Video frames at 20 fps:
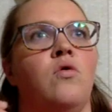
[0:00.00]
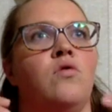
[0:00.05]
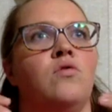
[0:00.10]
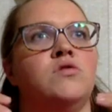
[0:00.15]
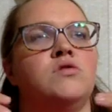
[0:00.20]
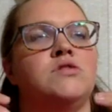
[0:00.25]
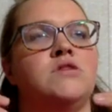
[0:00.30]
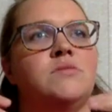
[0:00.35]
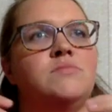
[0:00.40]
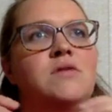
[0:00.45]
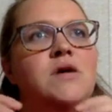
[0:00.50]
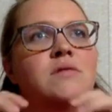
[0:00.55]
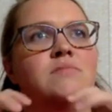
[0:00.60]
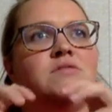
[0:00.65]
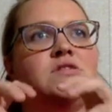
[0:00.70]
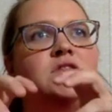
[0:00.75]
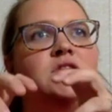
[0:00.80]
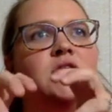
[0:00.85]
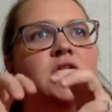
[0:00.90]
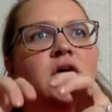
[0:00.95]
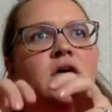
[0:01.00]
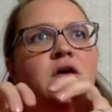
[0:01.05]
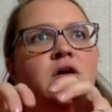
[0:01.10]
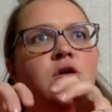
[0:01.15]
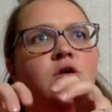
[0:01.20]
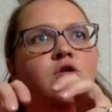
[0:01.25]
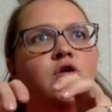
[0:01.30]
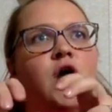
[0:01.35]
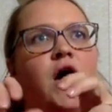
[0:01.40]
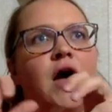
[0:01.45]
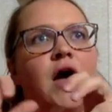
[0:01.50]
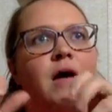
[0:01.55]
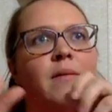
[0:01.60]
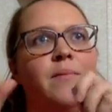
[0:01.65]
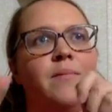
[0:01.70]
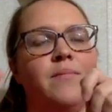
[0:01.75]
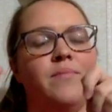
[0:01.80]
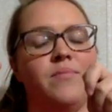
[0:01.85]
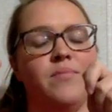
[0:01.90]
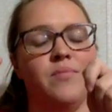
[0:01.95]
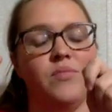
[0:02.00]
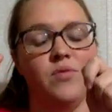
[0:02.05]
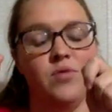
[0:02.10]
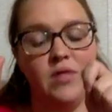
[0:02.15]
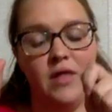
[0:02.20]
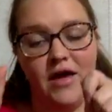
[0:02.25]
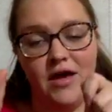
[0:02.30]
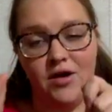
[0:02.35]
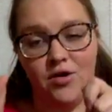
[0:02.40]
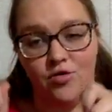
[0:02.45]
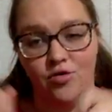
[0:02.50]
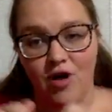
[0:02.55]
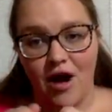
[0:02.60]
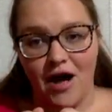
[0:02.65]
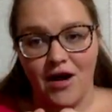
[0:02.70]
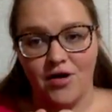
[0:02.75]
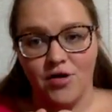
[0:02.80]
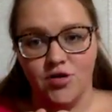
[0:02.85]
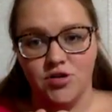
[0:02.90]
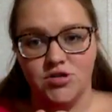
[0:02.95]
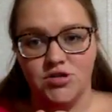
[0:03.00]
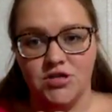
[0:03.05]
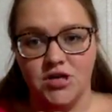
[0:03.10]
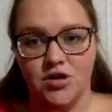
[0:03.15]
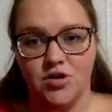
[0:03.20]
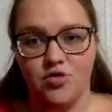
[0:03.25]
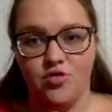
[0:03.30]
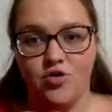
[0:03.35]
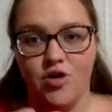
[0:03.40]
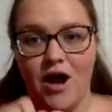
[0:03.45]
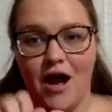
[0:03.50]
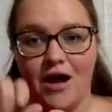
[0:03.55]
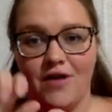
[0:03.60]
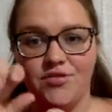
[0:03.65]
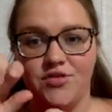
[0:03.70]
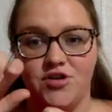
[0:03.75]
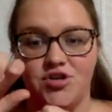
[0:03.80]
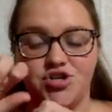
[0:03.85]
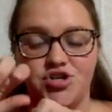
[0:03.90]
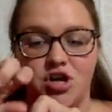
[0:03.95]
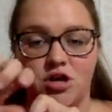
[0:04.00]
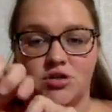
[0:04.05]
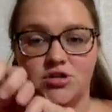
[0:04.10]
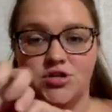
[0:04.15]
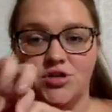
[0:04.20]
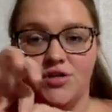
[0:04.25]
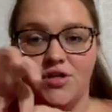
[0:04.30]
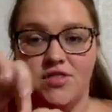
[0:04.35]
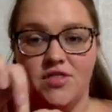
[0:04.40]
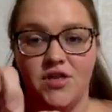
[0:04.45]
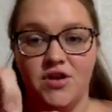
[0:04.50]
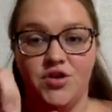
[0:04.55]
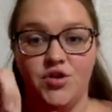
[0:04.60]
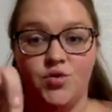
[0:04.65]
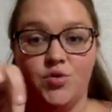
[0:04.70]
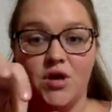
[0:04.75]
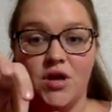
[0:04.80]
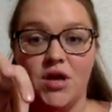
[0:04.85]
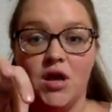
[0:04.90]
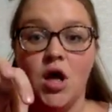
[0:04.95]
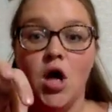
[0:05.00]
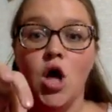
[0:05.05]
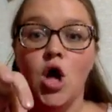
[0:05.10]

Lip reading: sometimes the crab leg crackers can crack the shell so that then you can